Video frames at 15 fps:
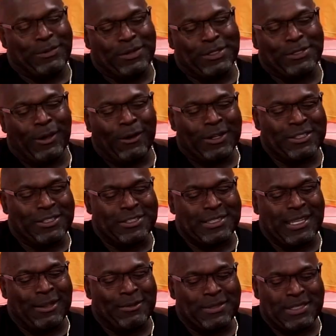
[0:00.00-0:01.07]
we were talking just
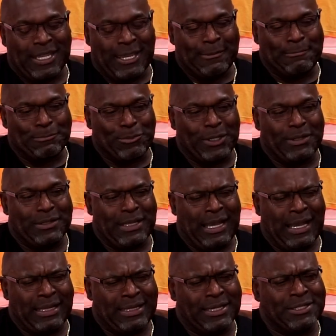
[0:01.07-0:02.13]
now, you said
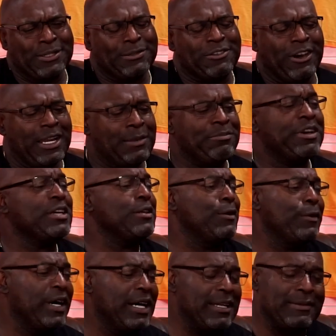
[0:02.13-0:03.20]
they should try to bring
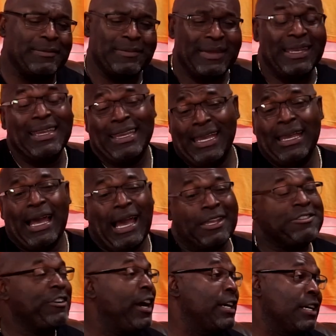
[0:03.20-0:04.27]
you in. I
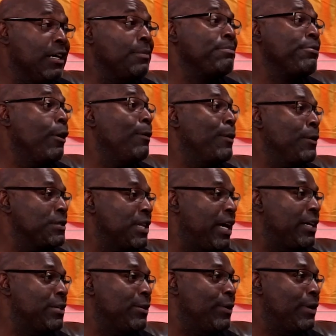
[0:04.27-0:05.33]
tried cutting promos
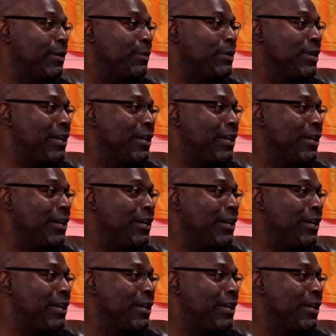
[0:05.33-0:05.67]
like you. I